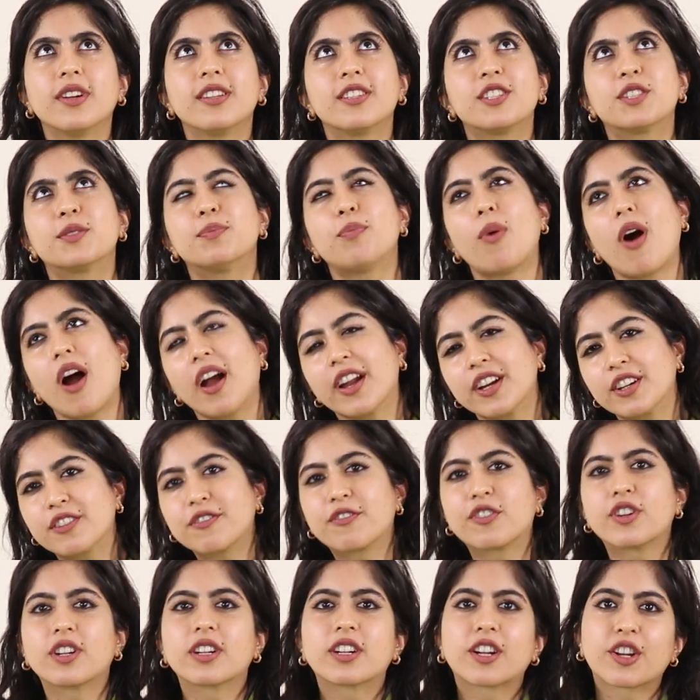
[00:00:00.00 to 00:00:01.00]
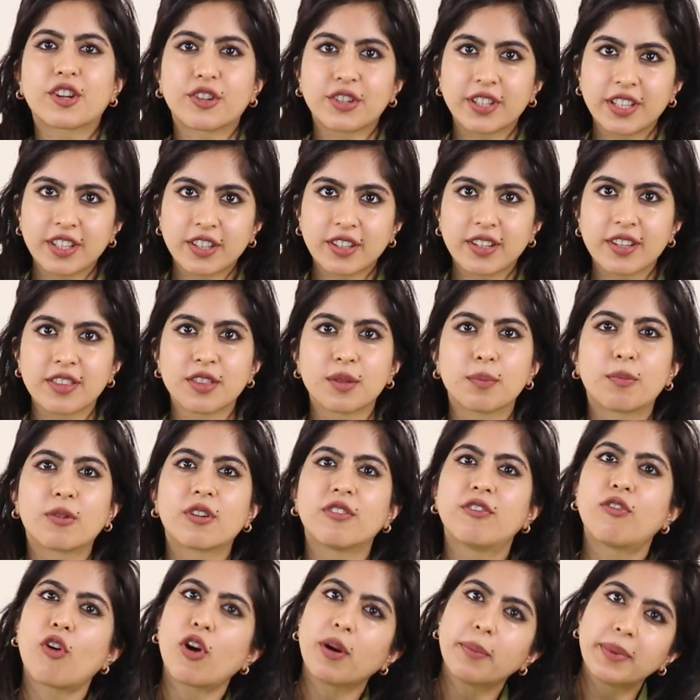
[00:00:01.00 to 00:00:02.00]
aspire for a career in the
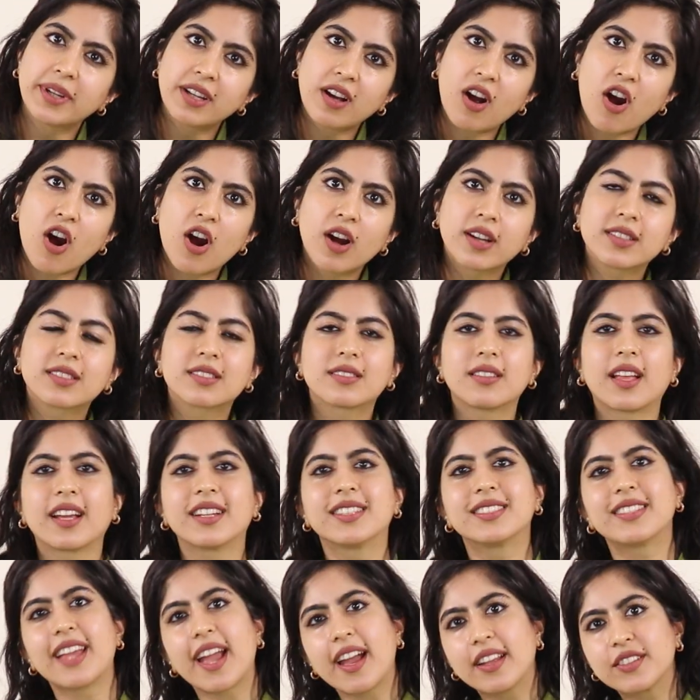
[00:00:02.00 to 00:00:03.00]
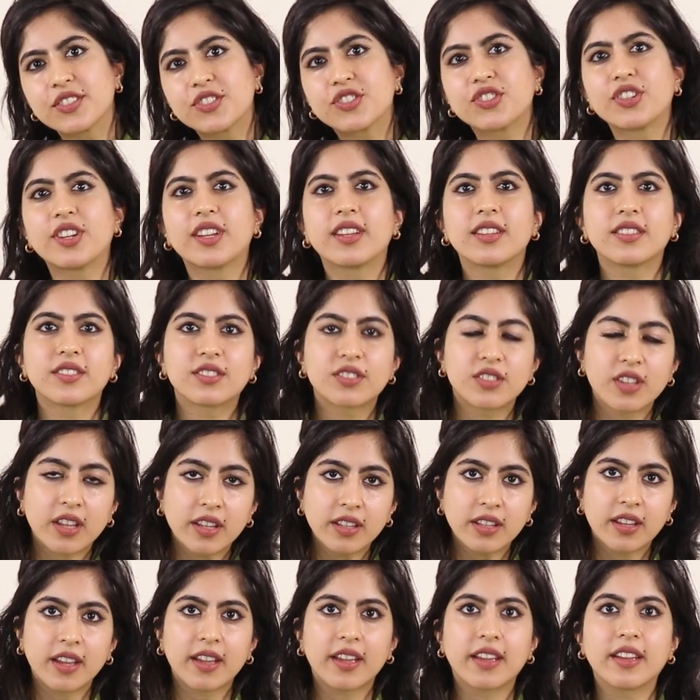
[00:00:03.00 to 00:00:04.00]
performing arts like dancing,
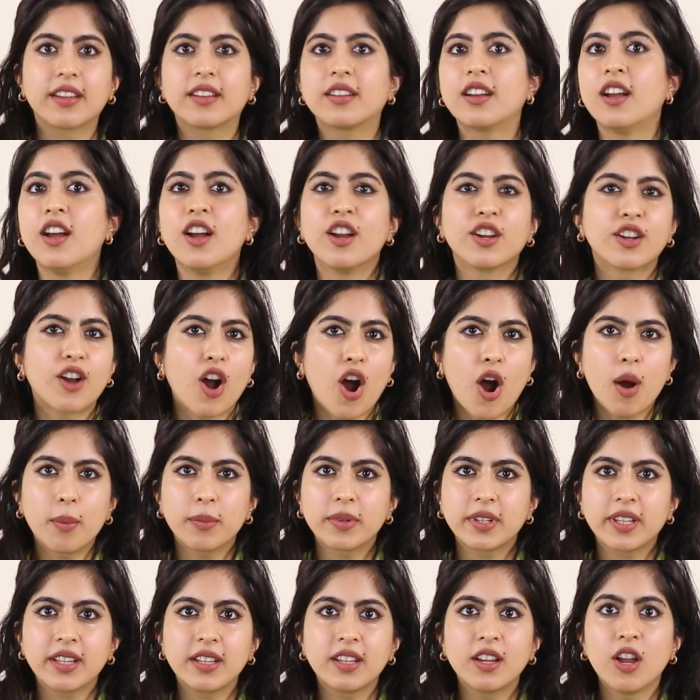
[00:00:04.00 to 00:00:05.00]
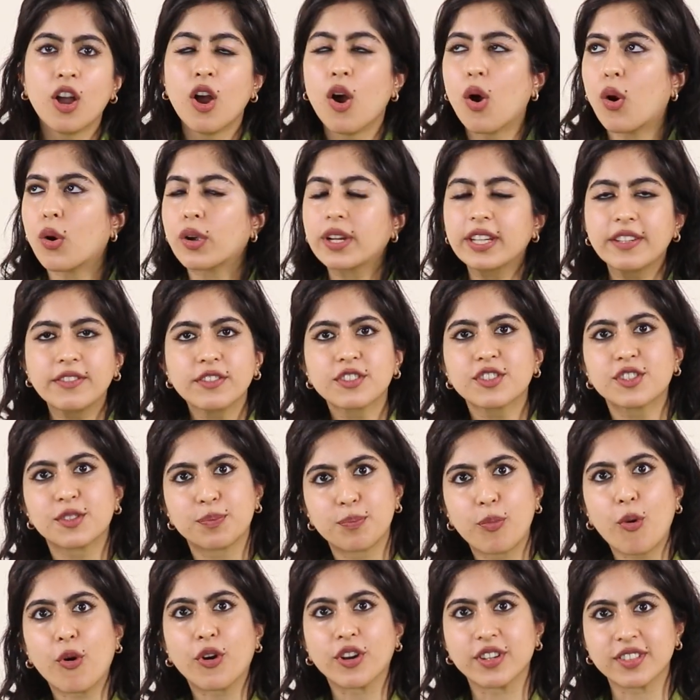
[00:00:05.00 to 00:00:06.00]
singing, comedy, or even
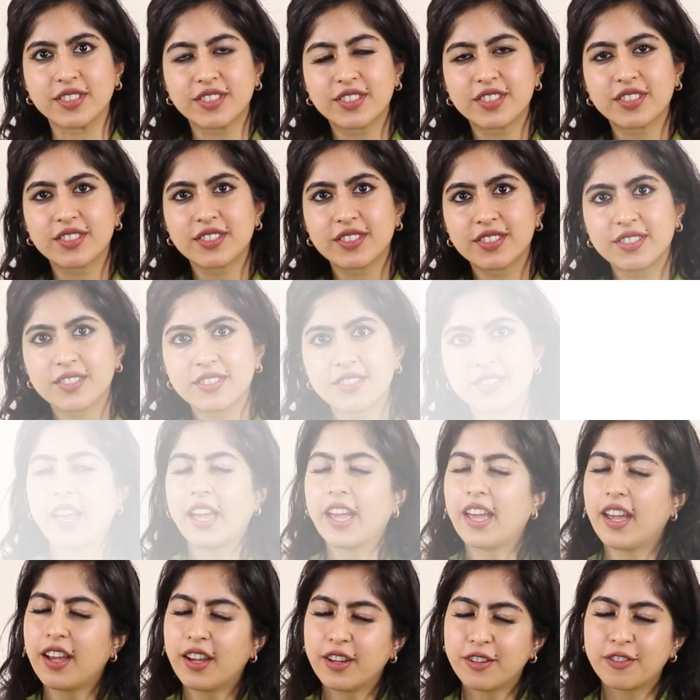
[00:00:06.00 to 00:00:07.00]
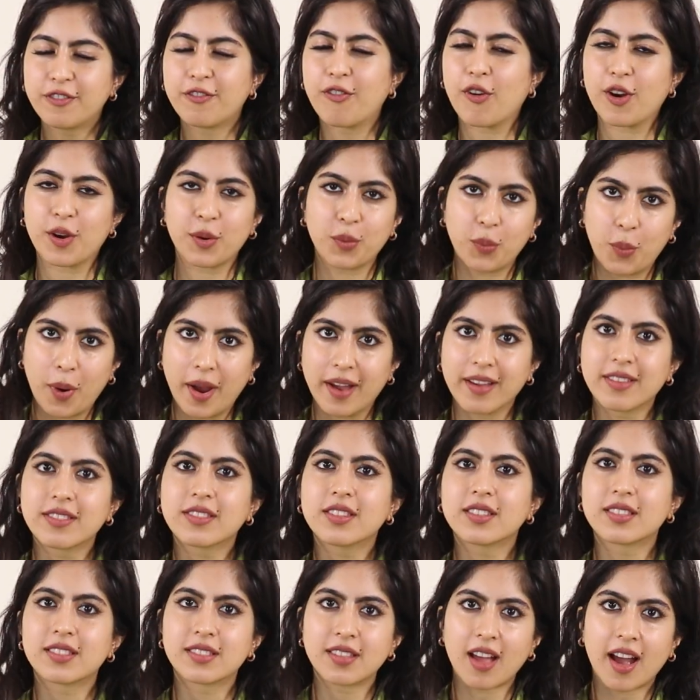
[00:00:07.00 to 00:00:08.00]
sports. If or when
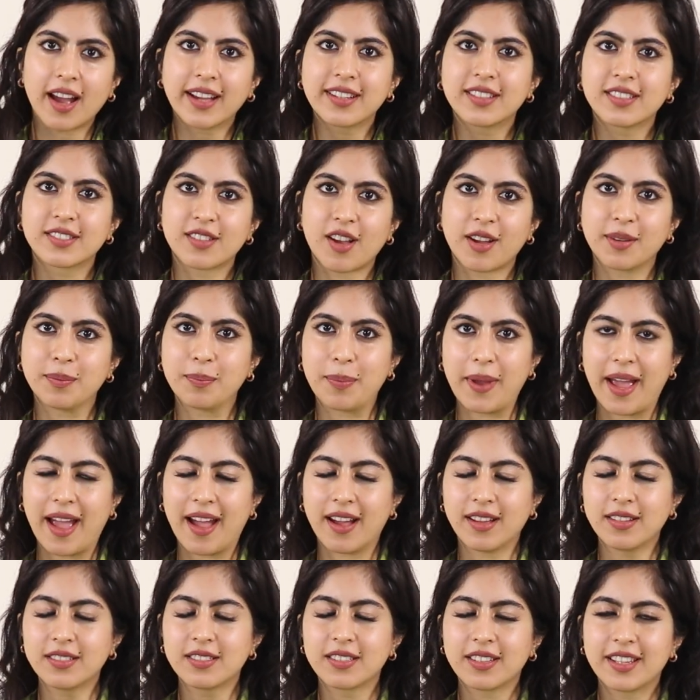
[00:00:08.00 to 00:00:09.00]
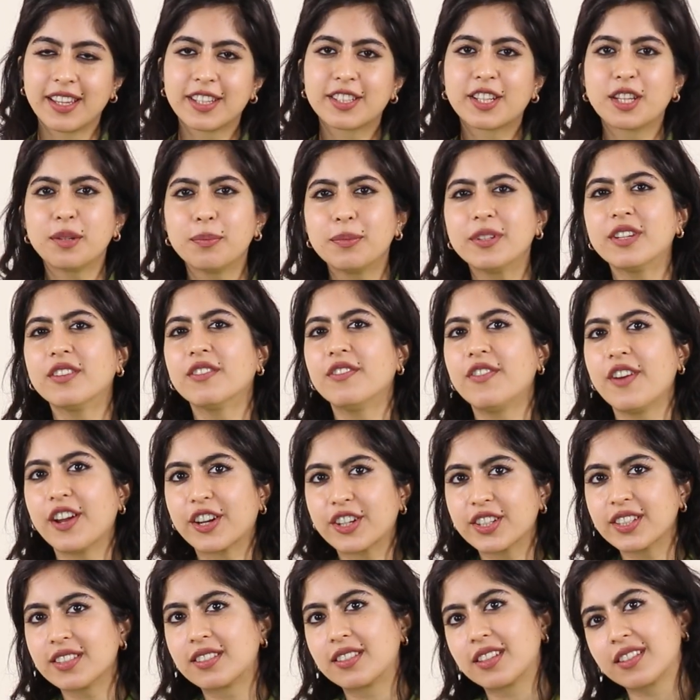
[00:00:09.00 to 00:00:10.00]
the site is unbanned, it can be a
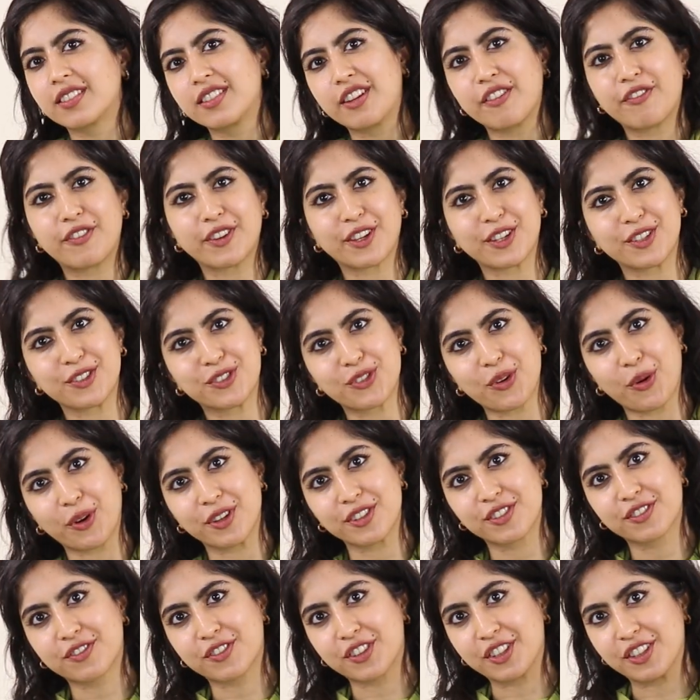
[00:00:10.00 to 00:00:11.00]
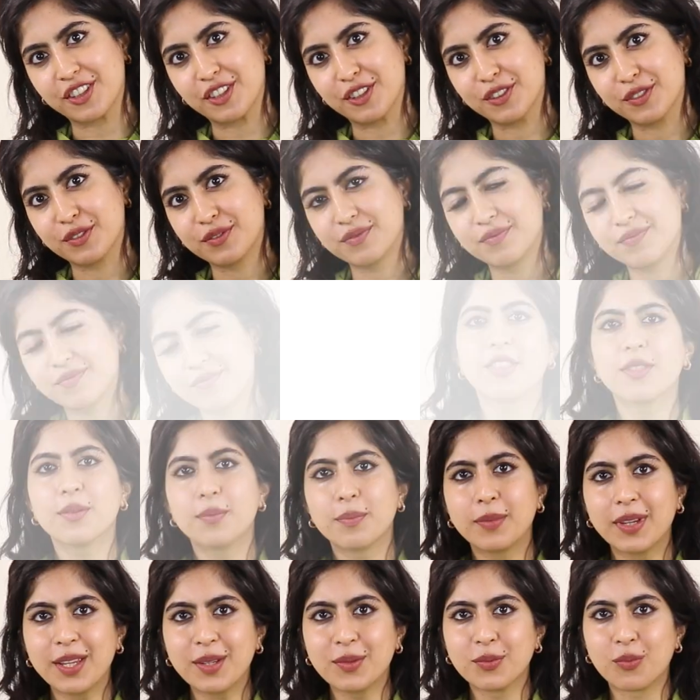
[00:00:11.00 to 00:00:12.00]
very significant choice for you. In the
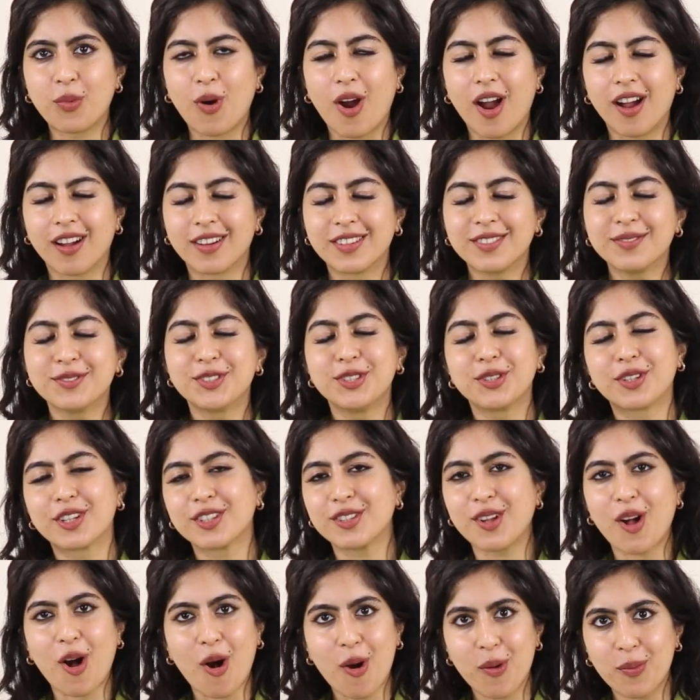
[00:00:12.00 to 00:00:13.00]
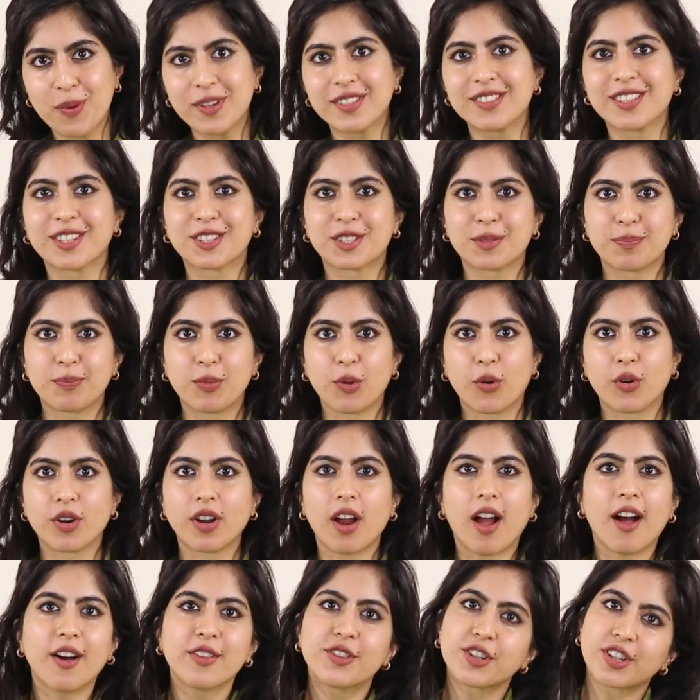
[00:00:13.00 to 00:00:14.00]
meanwhile, you can always
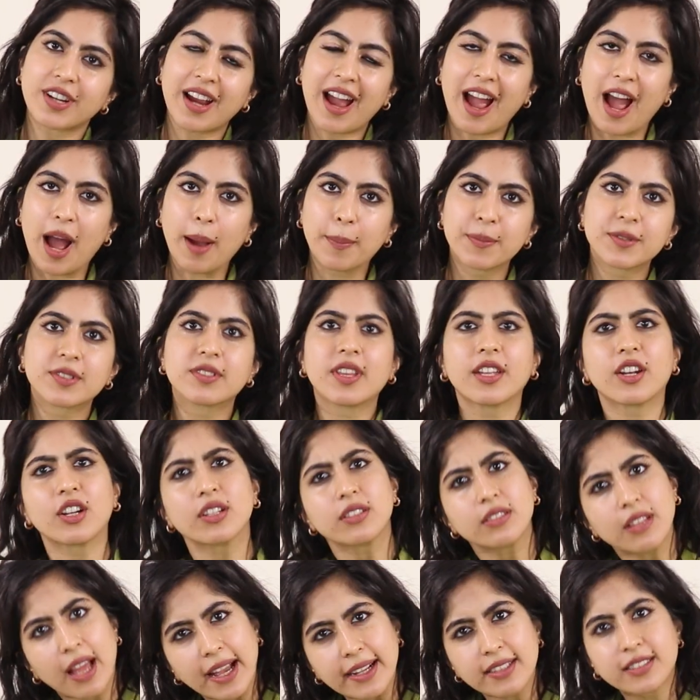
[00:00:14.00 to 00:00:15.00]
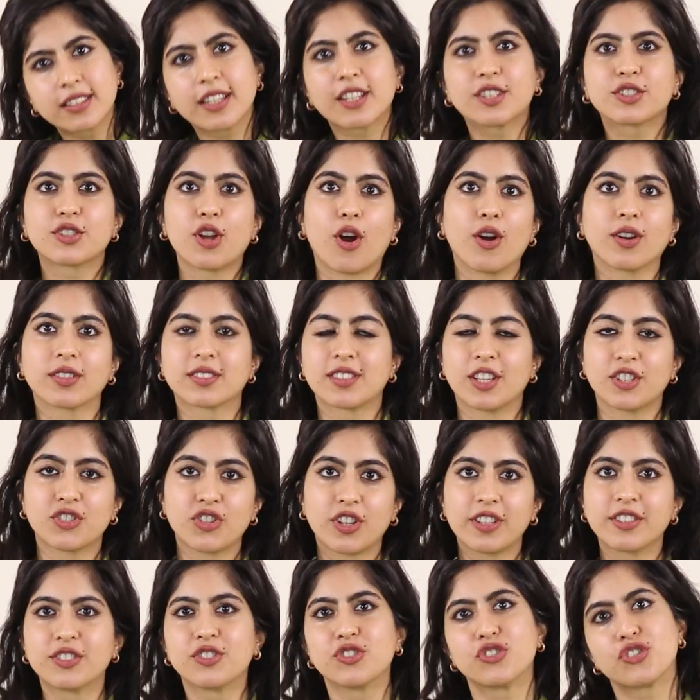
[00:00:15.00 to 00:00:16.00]
explore other apps that are like TikTok, such
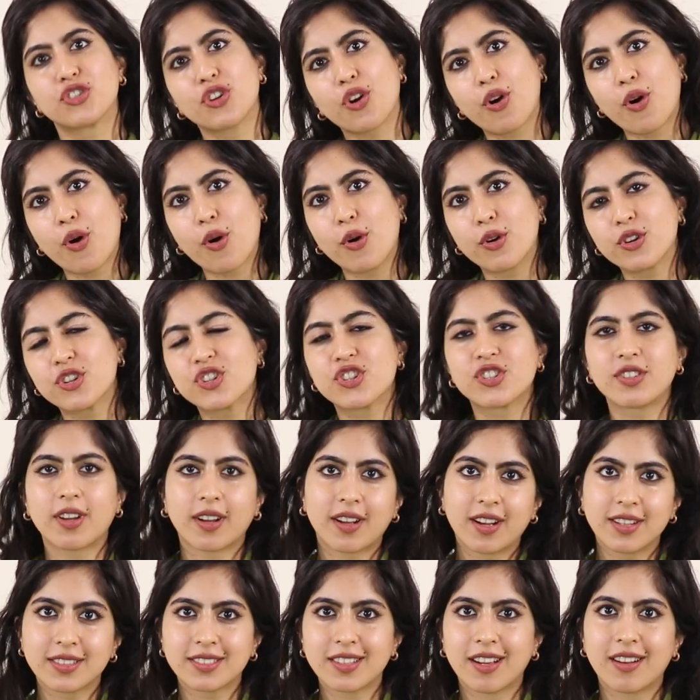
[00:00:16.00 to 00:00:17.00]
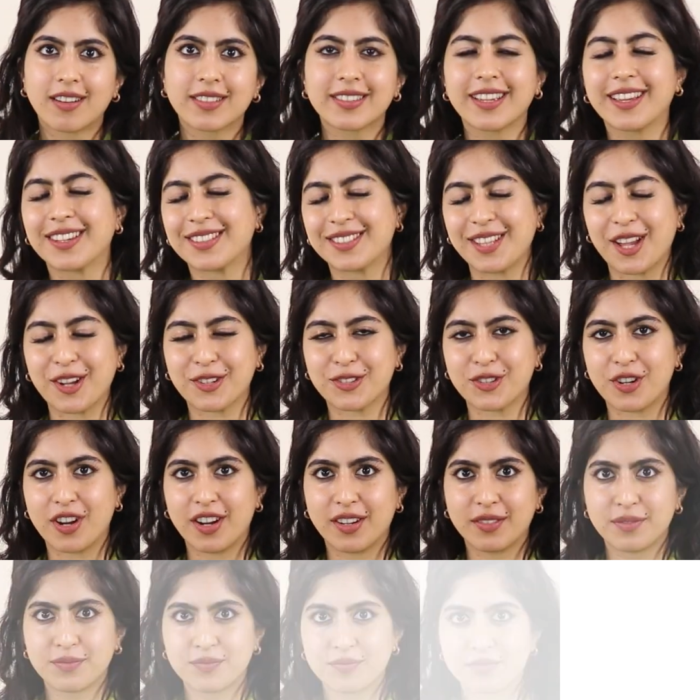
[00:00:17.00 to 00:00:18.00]
as Josh, Takatak,
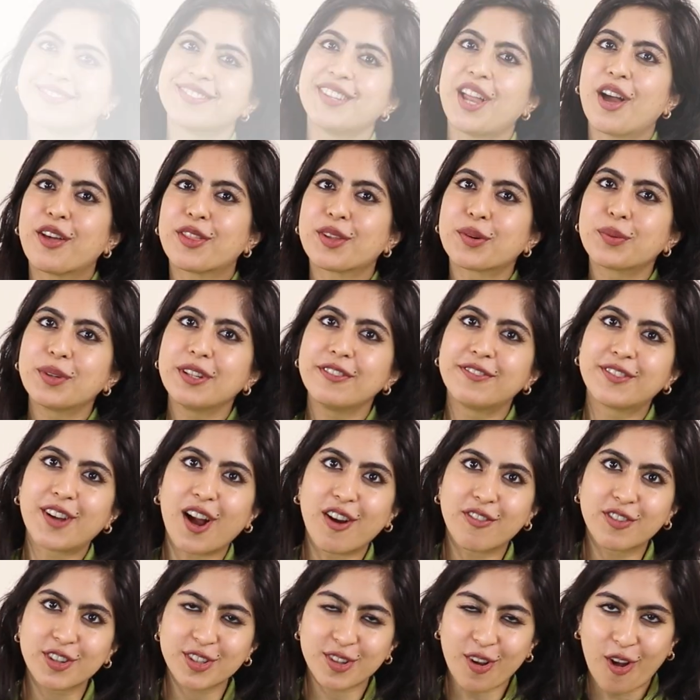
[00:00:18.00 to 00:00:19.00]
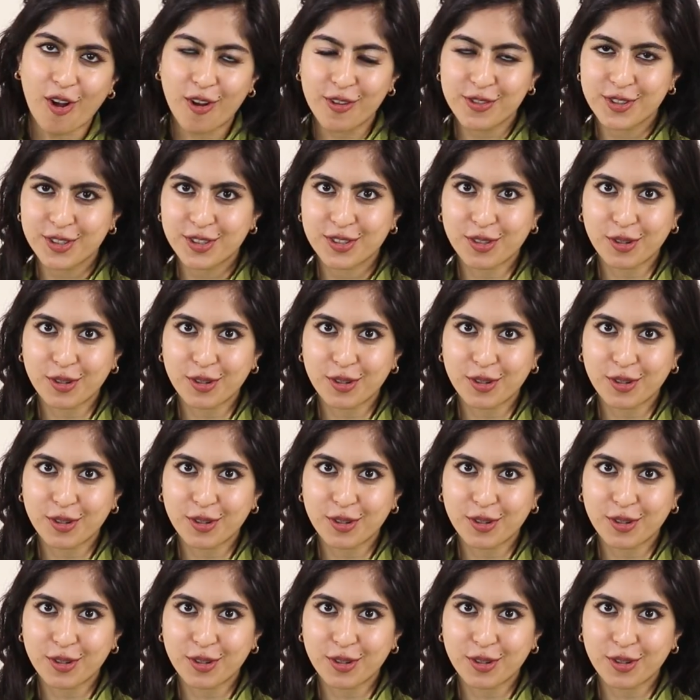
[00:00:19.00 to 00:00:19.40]
etc. Now that we've covered all the